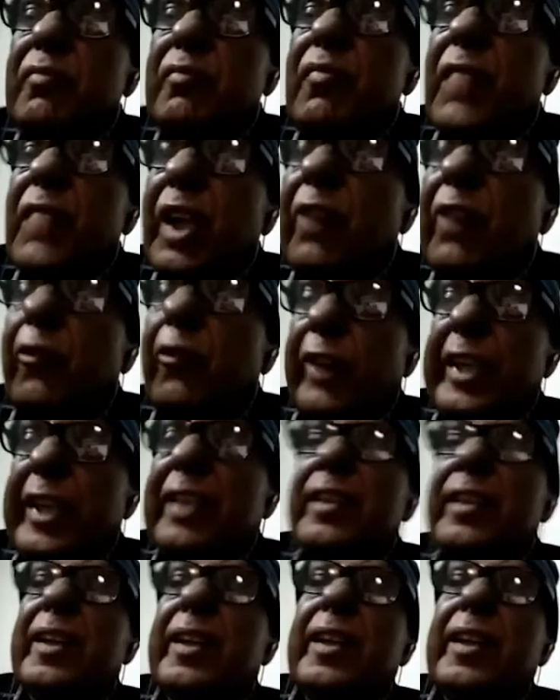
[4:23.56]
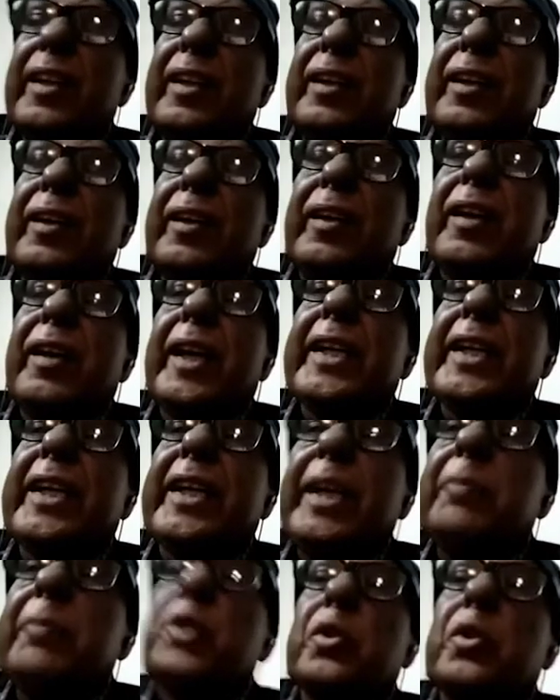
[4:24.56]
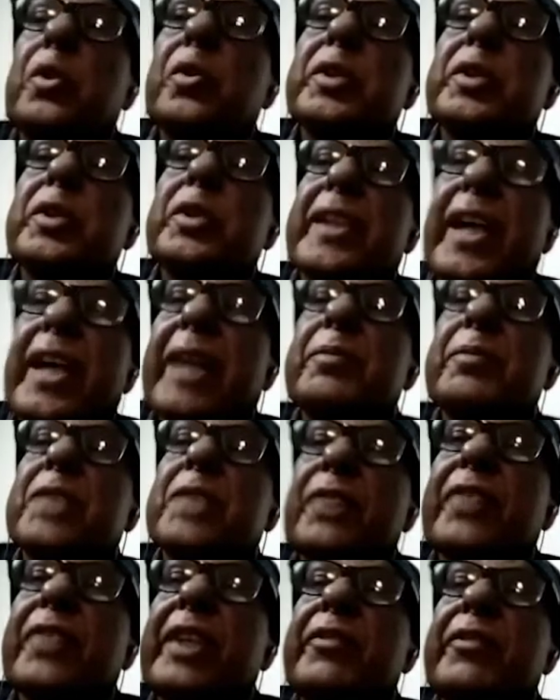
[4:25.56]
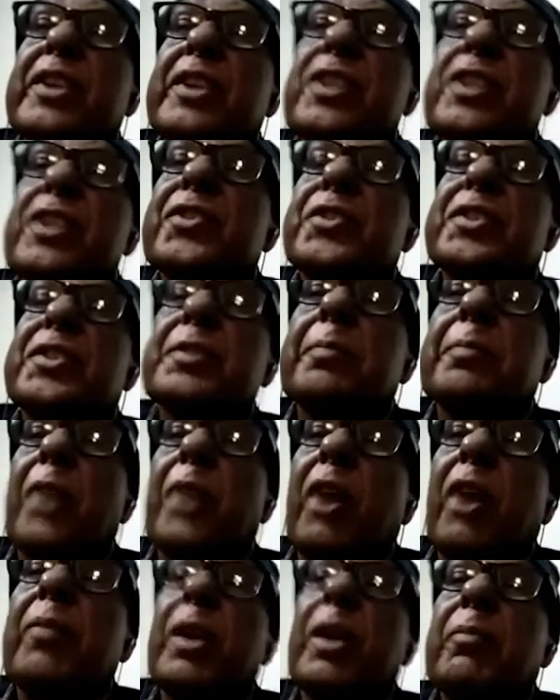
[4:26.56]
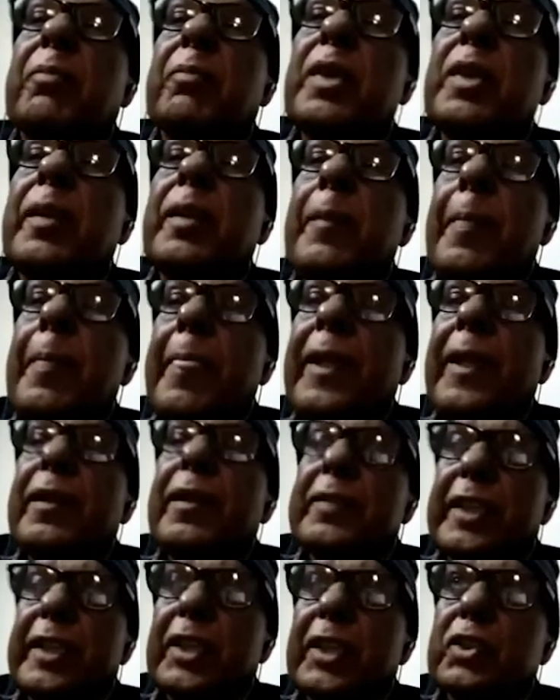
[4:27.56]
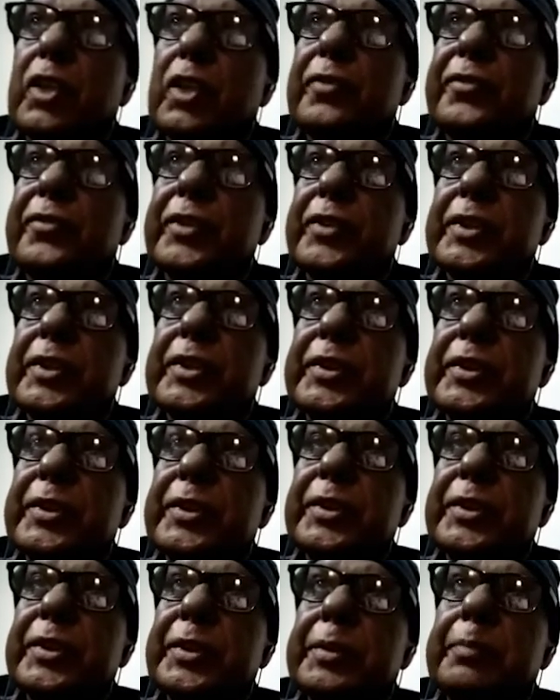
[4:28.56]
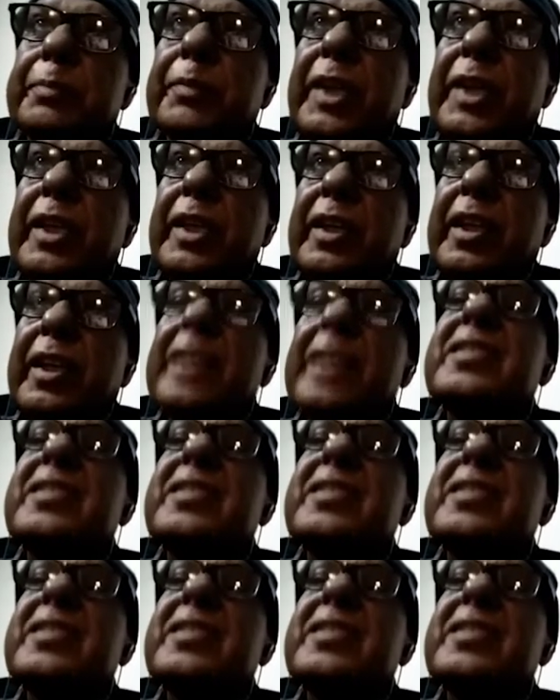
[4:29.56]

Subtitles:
when I came to know that I am suffering with this problem, that is of stomach